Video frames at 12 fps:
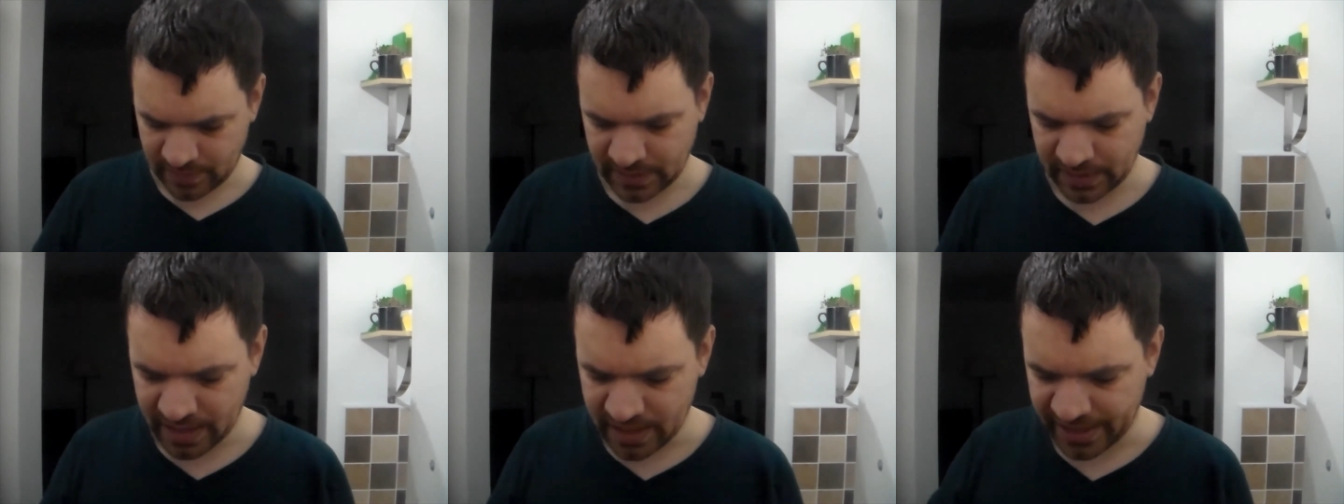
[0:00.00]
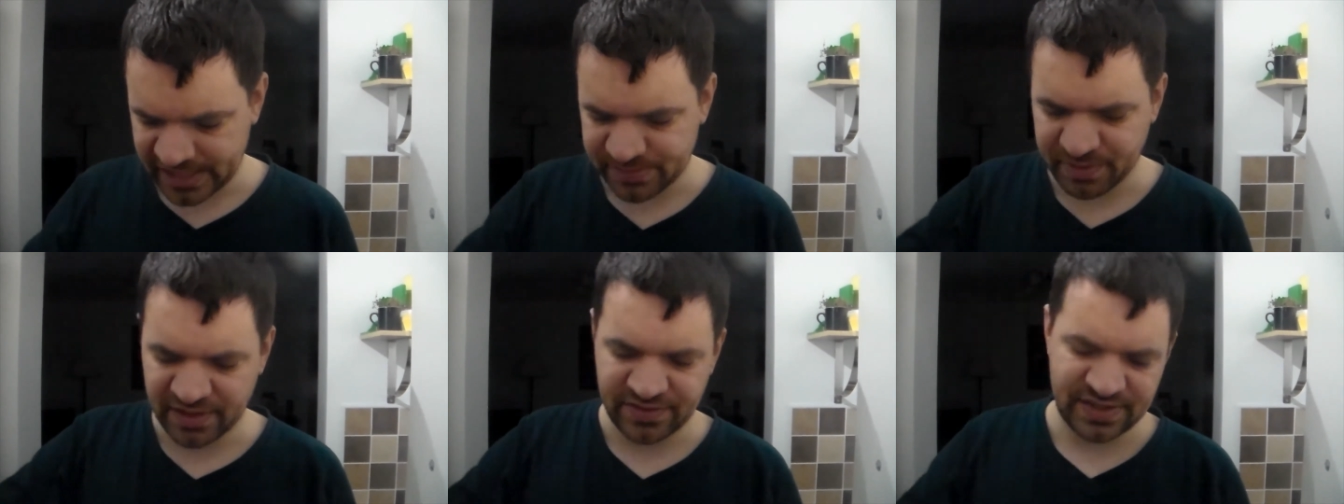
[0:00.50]
Get a nice
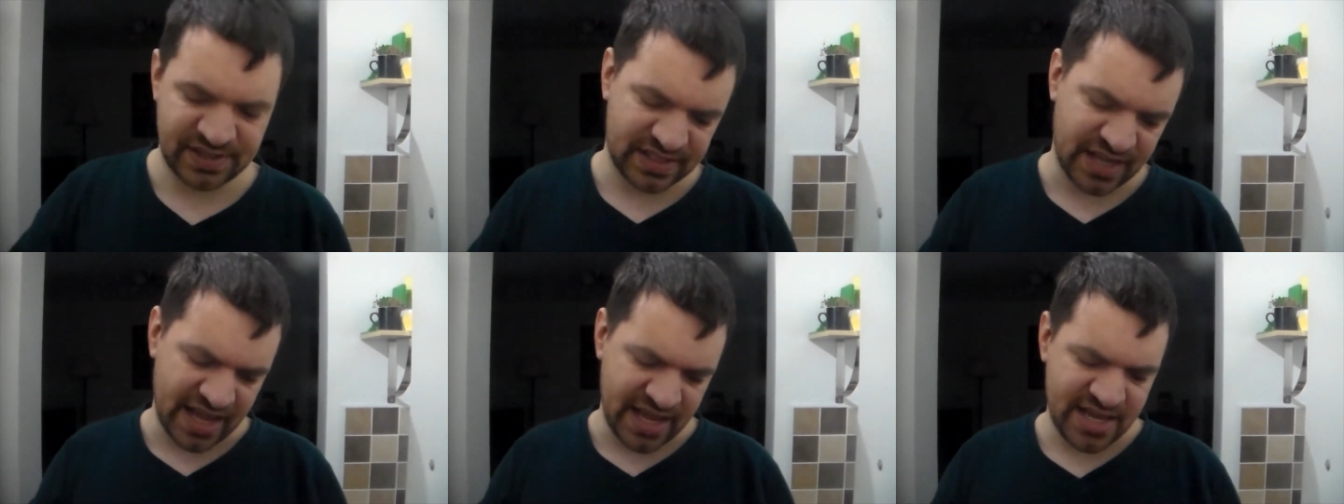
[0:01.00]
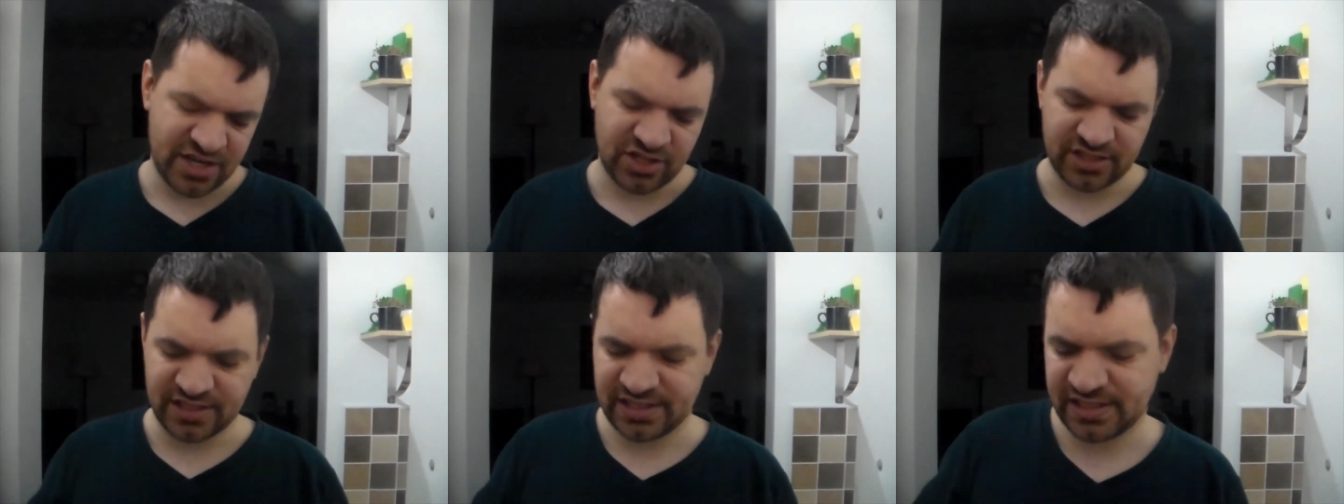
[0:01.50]
bit of sage
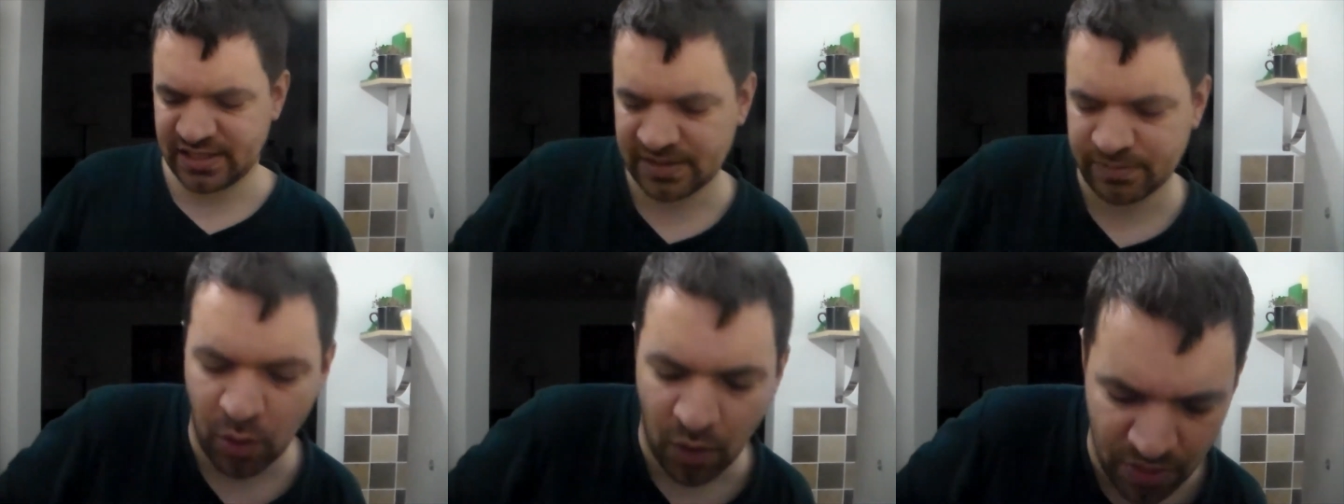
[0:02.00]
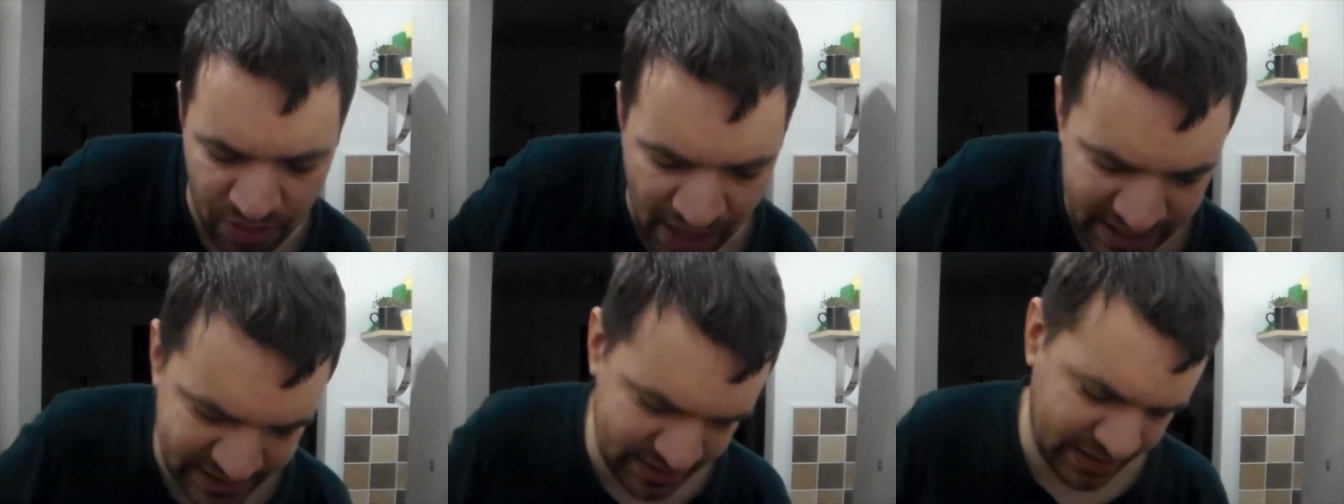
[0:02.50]
and put
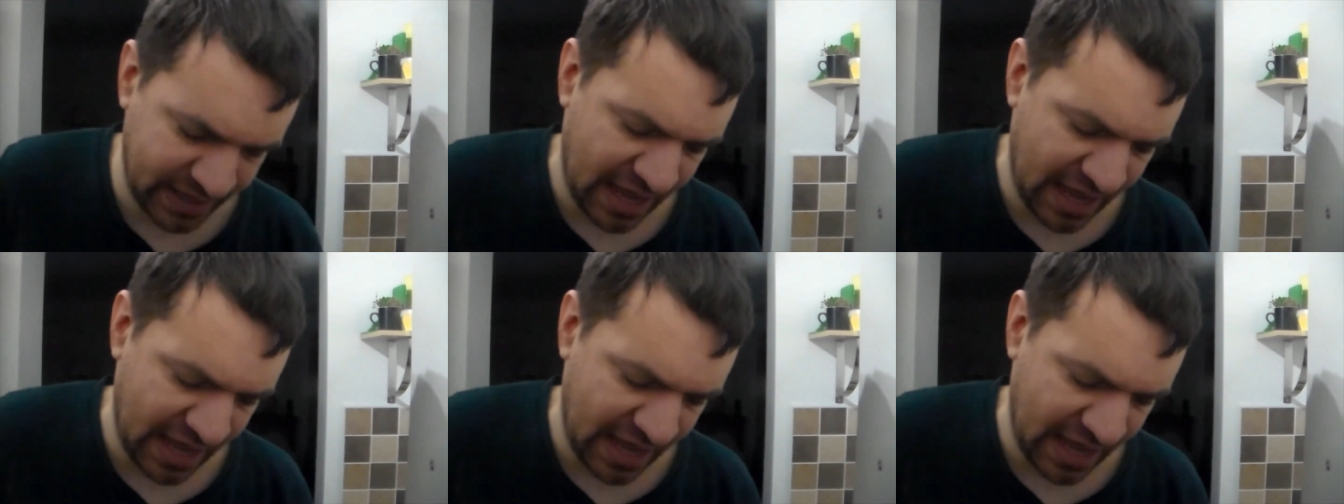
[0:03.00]
that in the